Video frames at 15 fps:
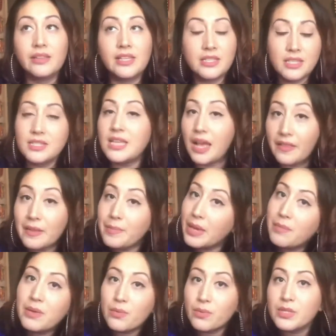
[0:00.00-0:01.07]
This is how the
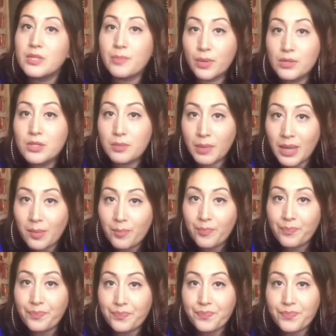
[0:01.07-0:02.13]
baby was supposed to be.
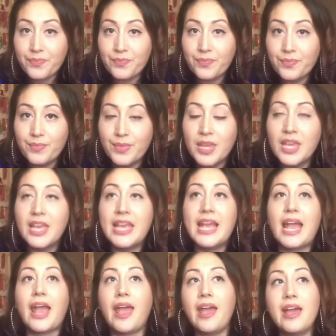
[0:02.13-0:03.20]

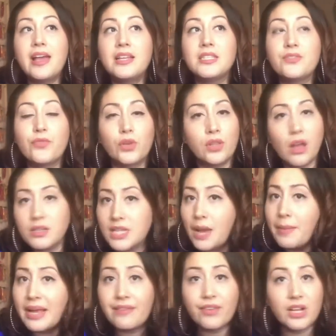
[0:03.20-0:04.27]
And for a long
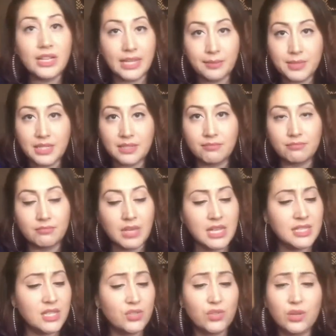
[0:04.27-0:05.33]
time, I never claimed it. I
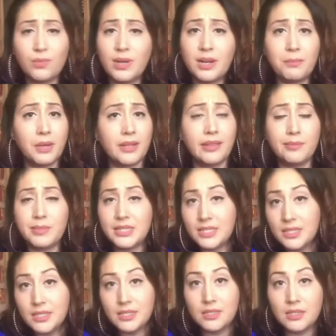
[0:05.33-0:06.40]
said, you know what? I'm not claiming
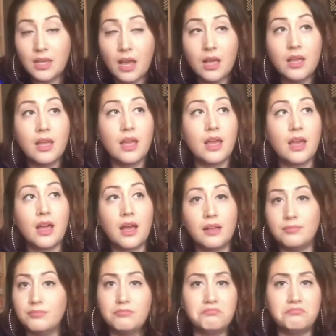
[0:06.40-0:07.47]
this.
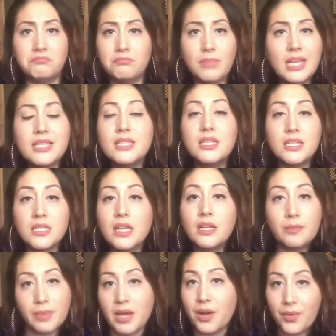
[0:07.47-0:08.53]
My son is going
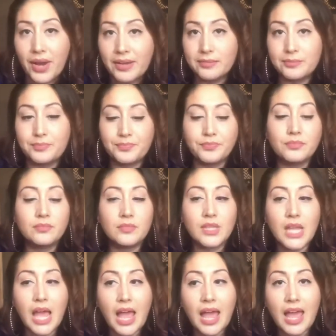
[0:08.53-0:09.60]
to be all right.
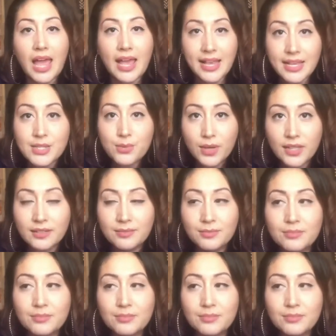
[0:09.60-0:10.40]
And guess what?